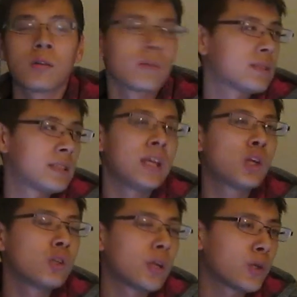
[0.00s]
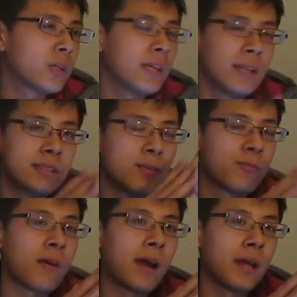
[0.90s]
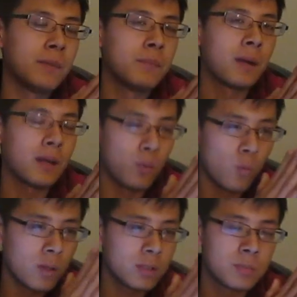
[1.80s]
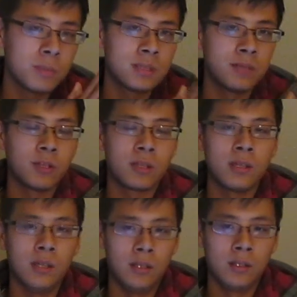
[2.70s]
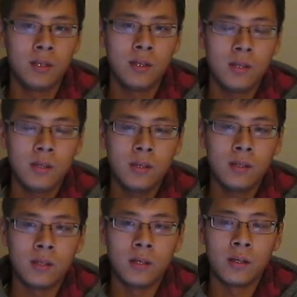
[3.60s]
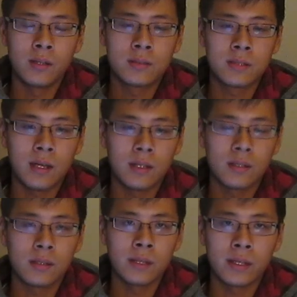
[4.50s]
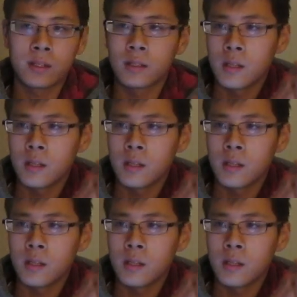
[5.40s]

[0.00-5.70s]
singularly defined by one specific thing. Uh, it's not like